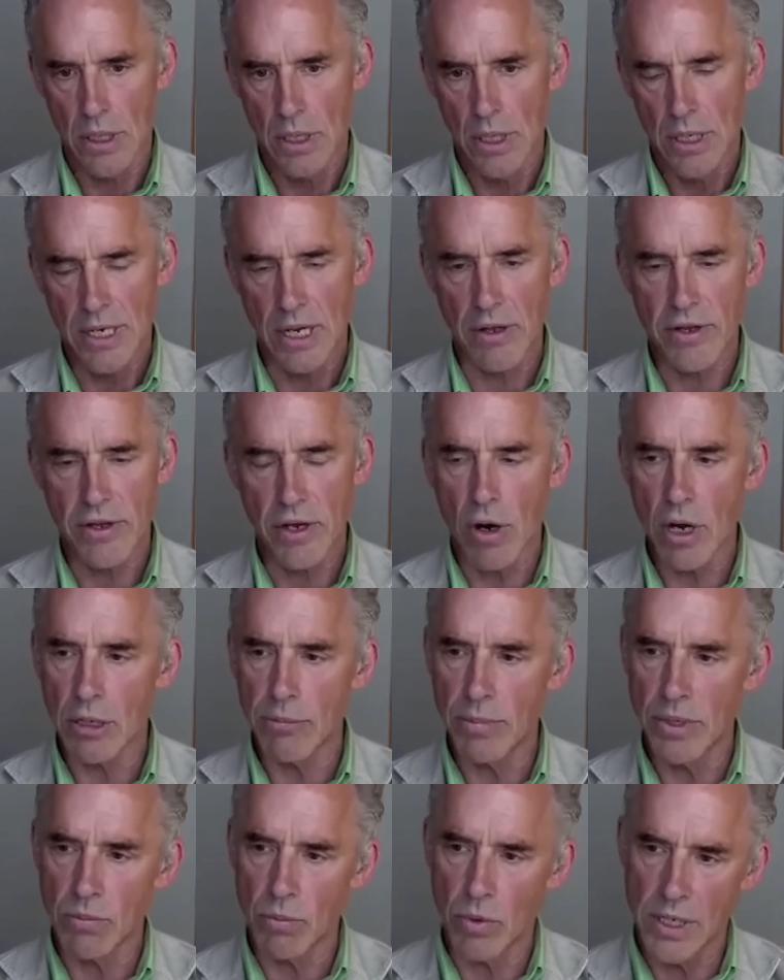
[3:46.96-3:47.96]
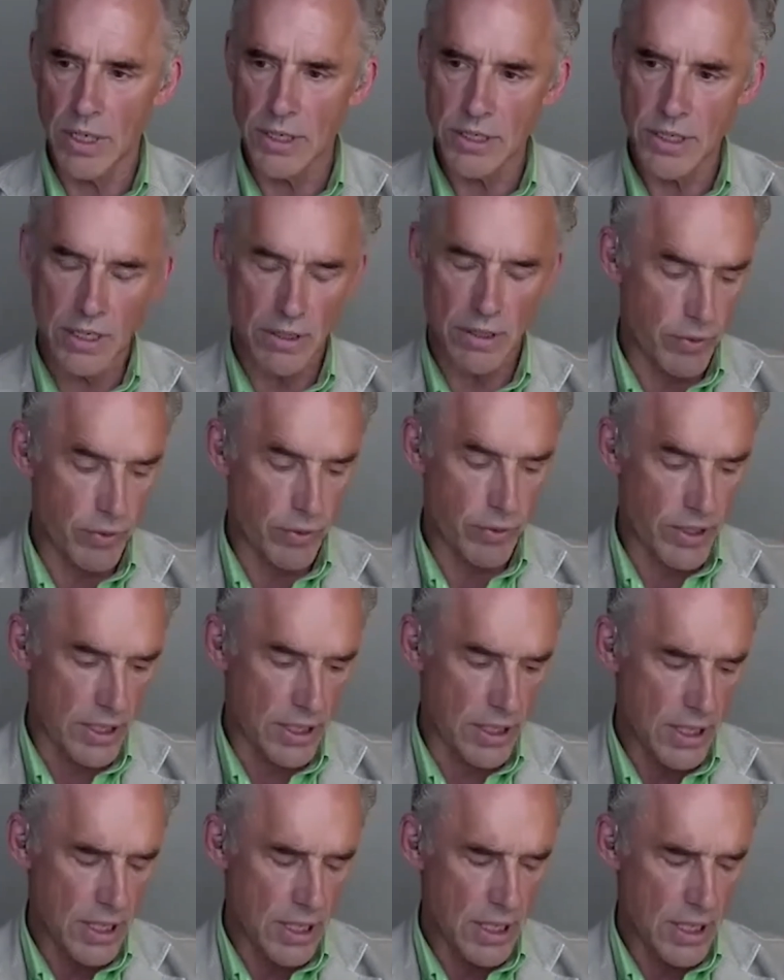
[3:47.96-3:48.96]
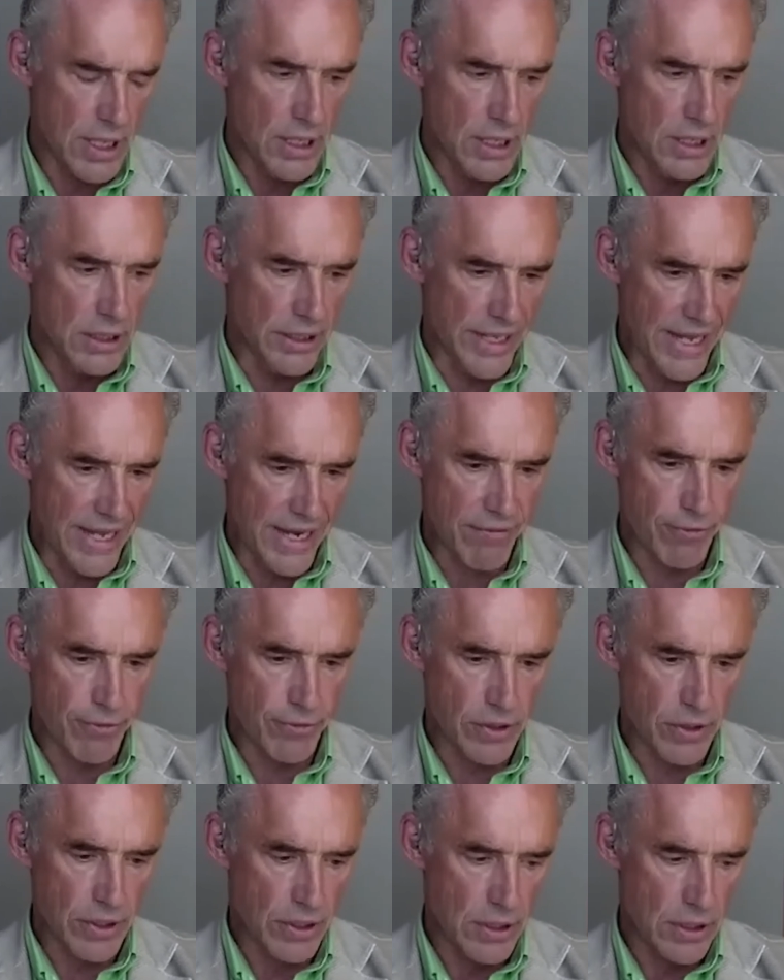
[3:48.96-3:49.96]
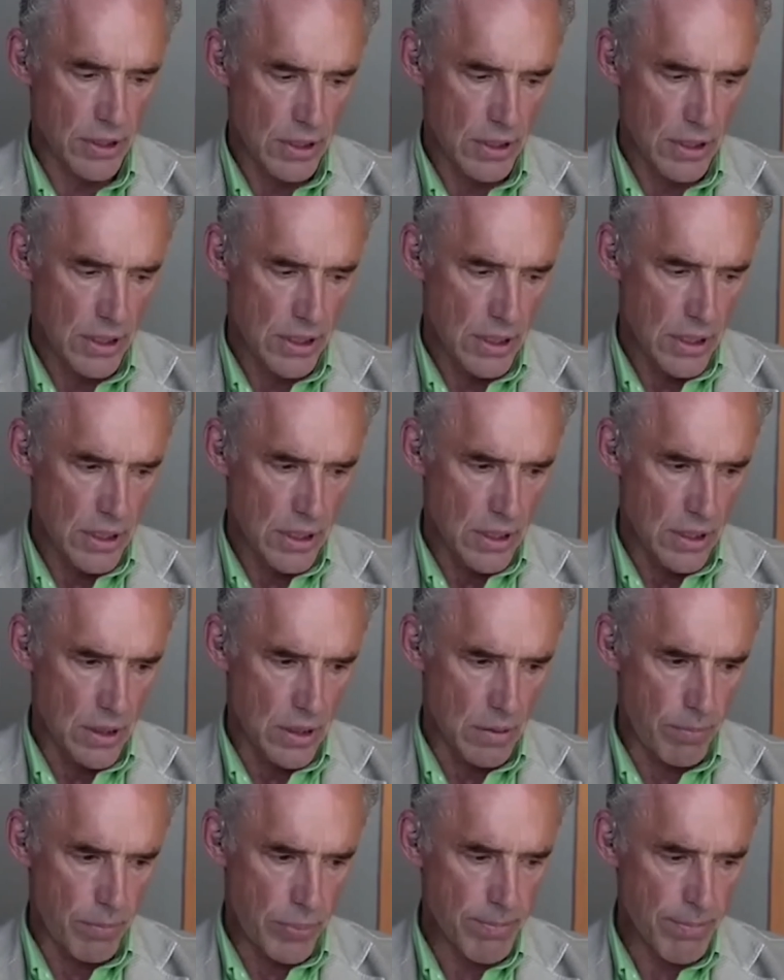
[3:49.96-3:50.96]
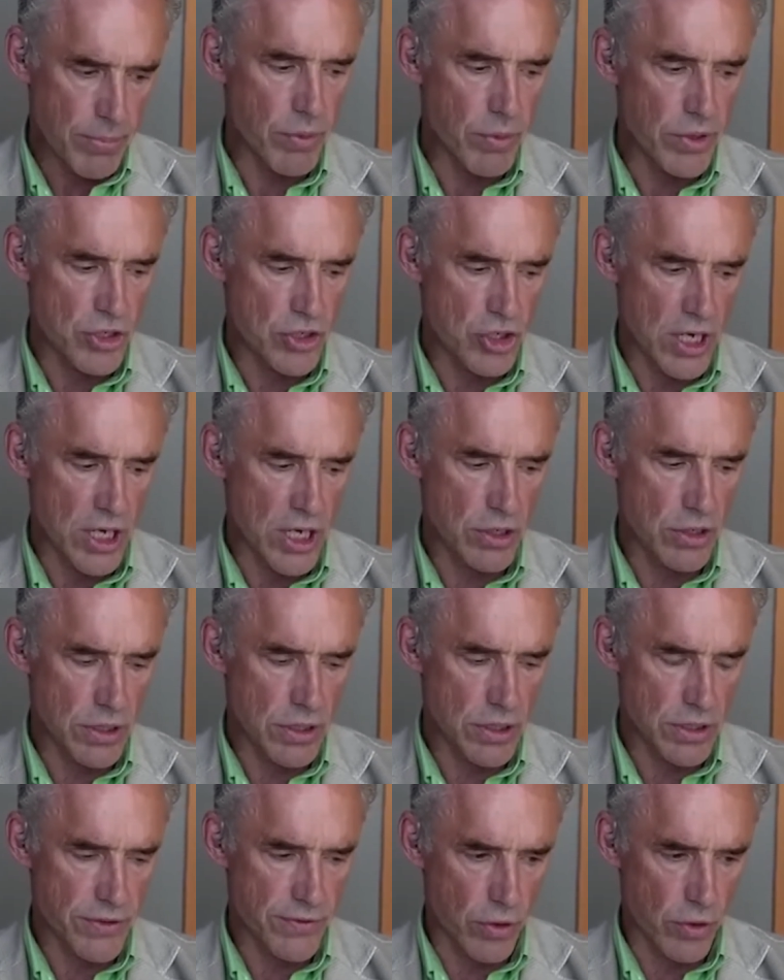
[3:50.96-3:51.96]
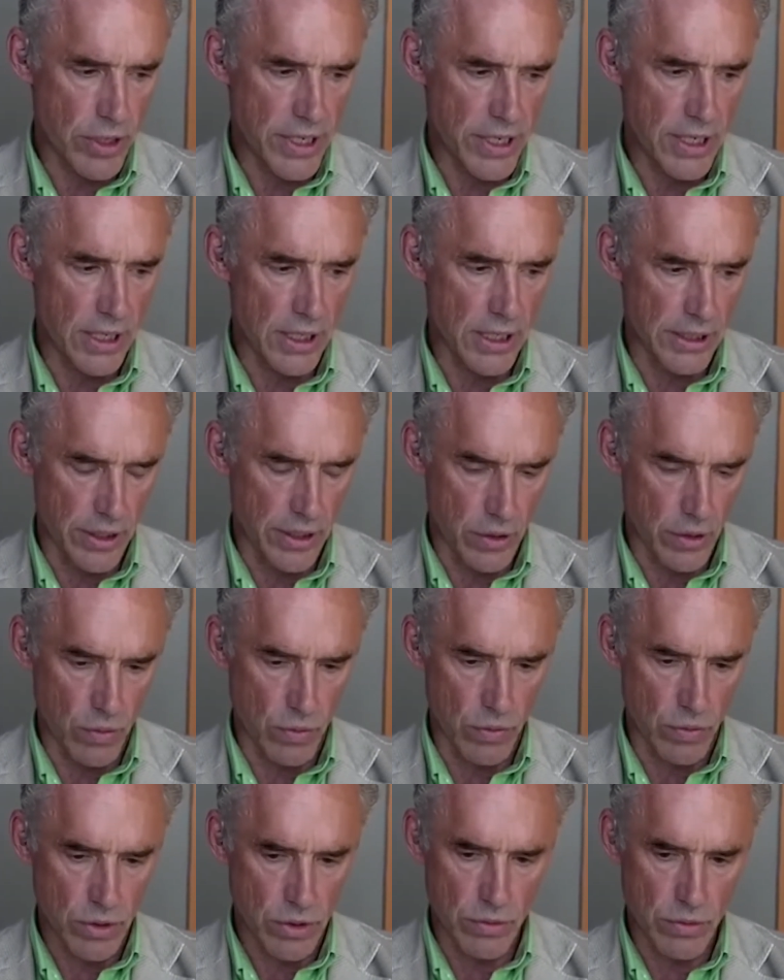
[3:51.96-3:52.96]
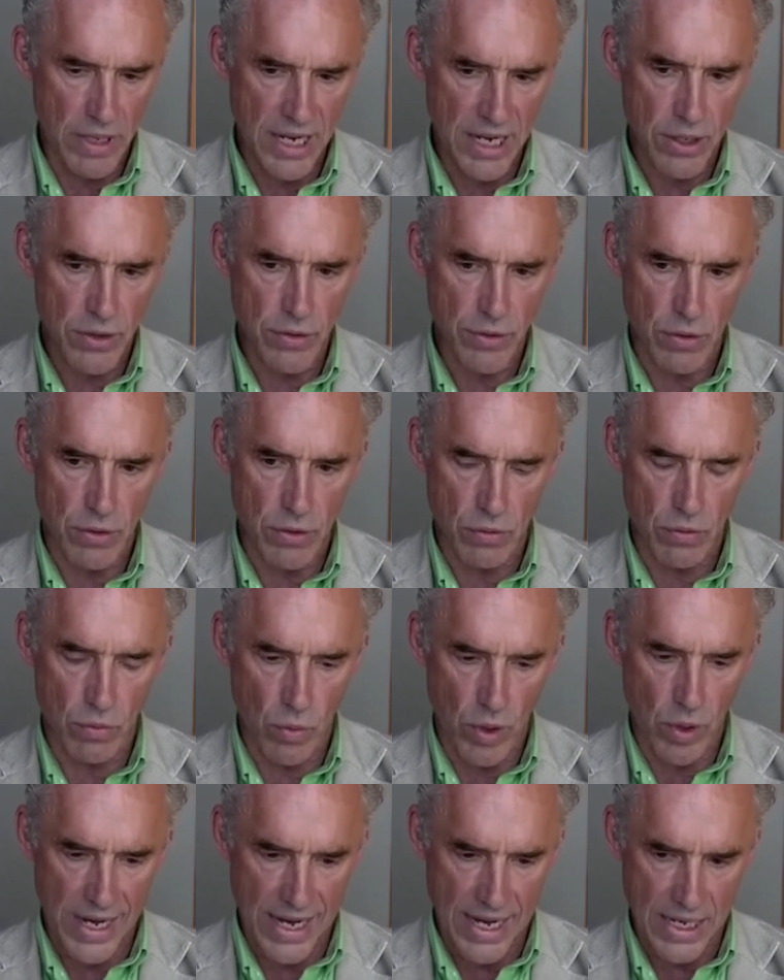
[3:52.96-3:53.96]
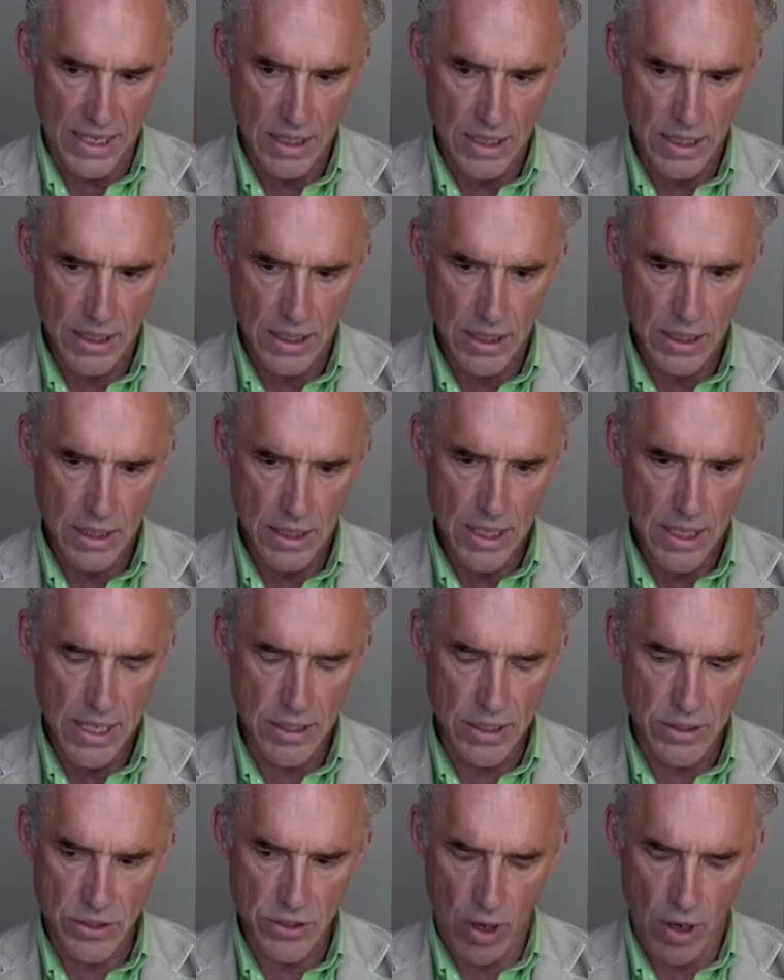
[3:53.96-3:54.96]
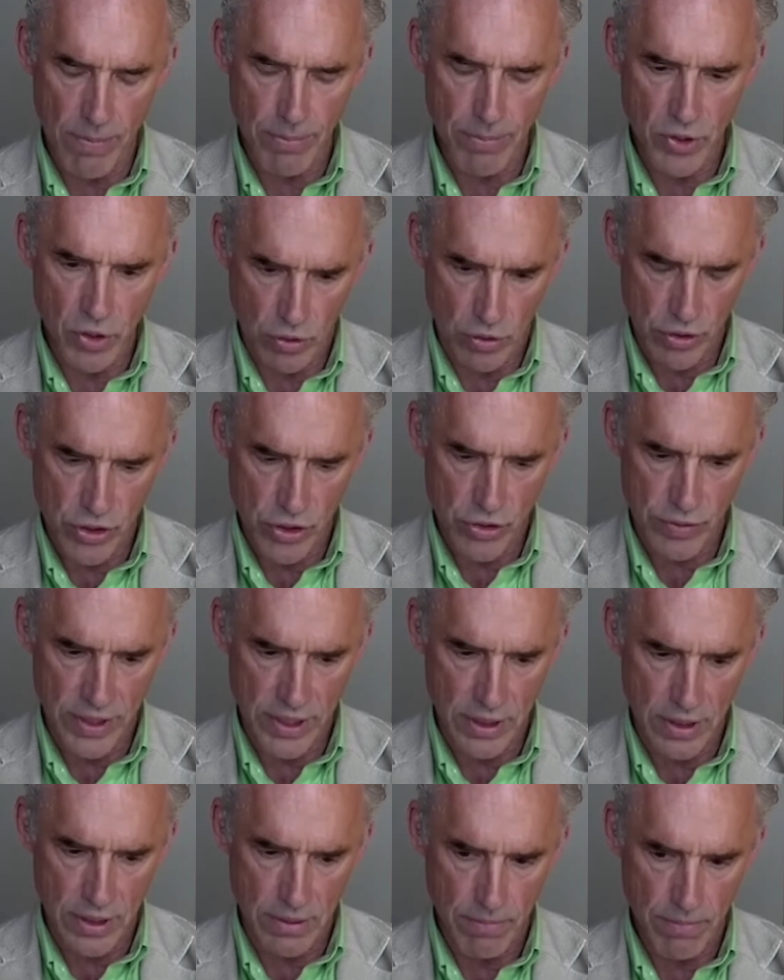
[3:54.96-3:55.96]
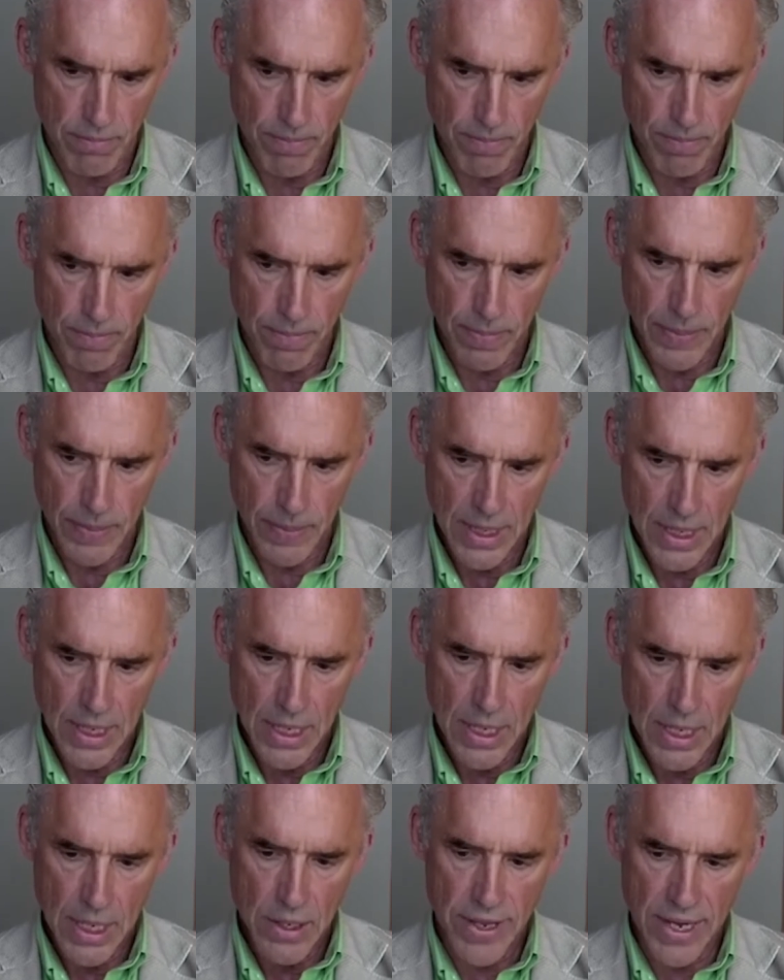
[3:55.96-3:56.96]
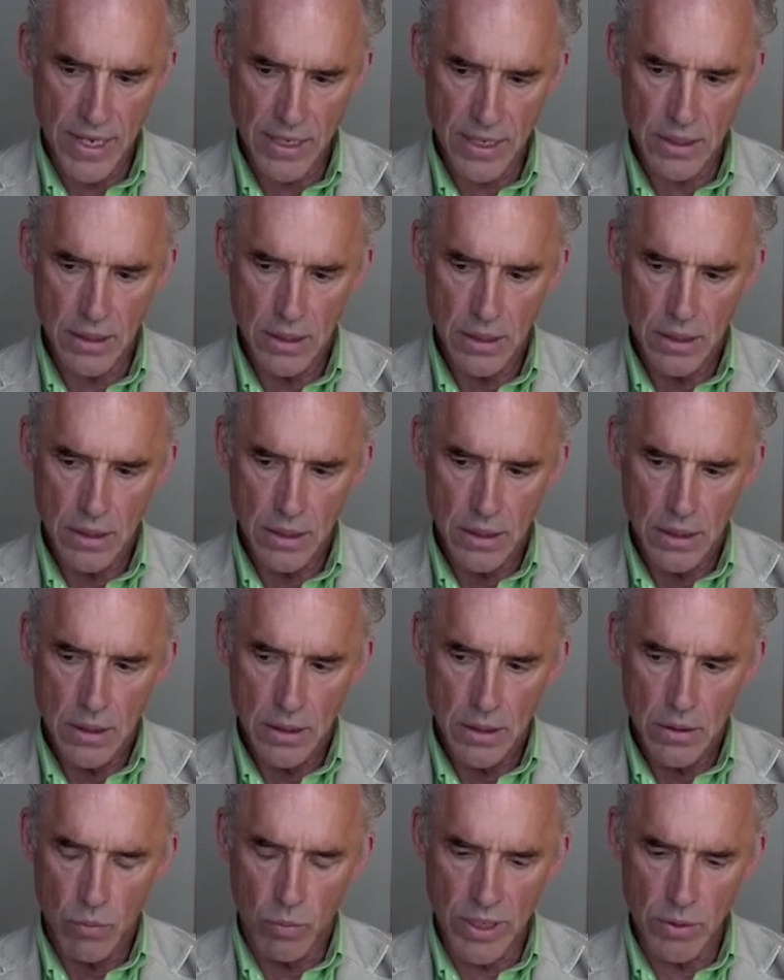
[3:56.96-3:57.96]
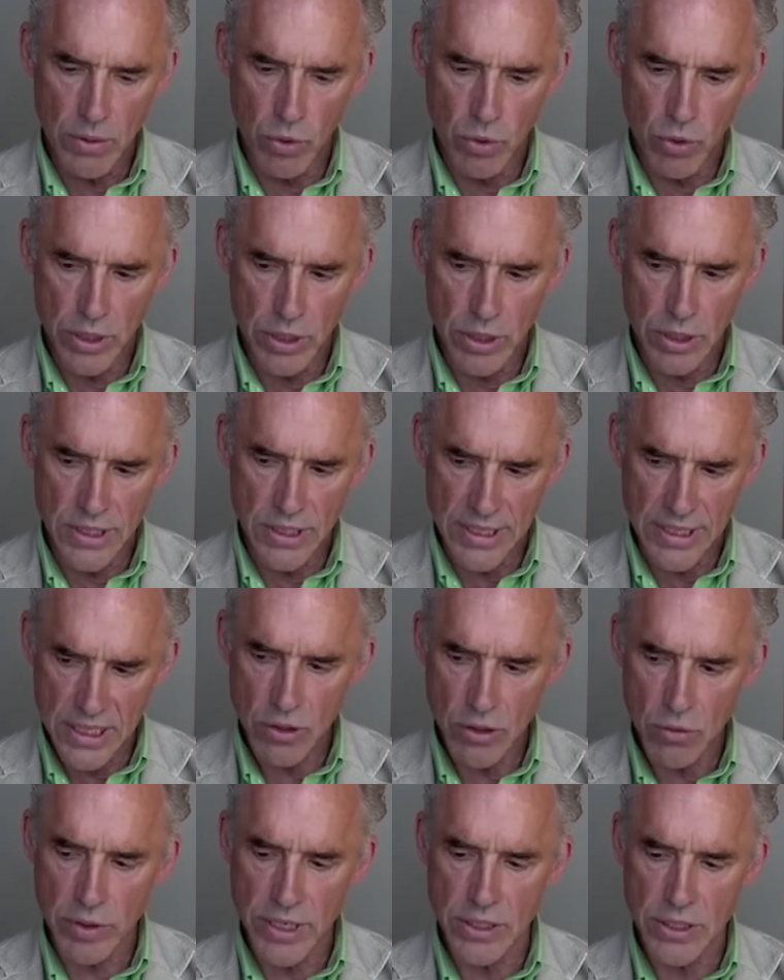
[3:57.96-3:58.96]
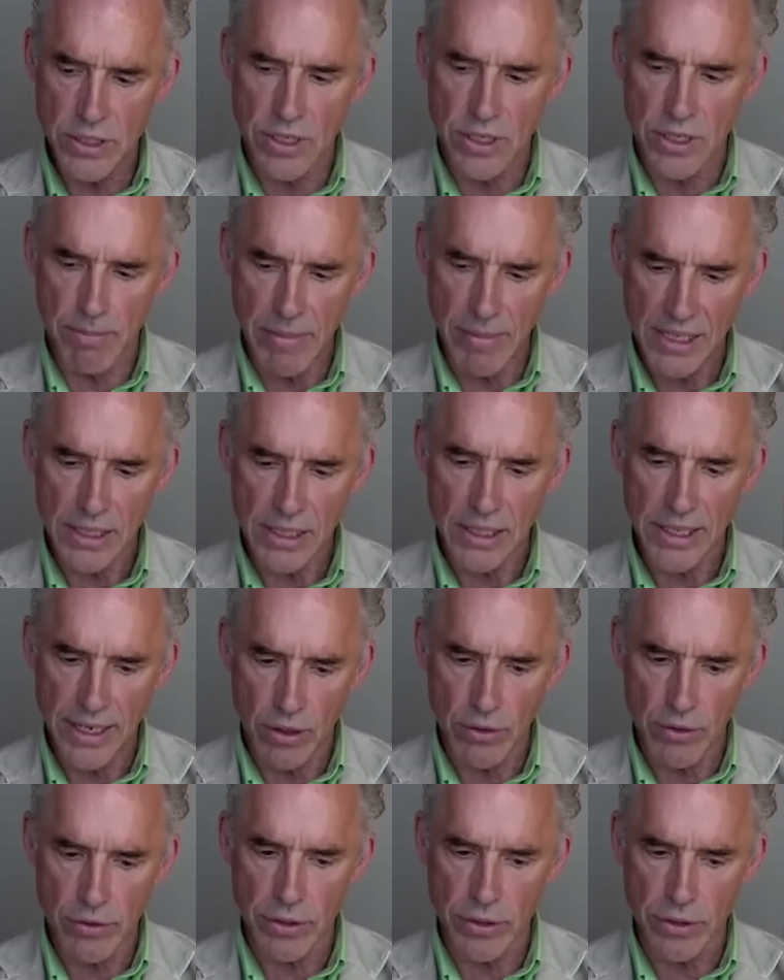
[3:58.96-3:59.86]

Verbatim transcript: Now, the argument was that if we left people with gender dysphoria alone to make their own way and stop torturing them, that we would decrease the mental health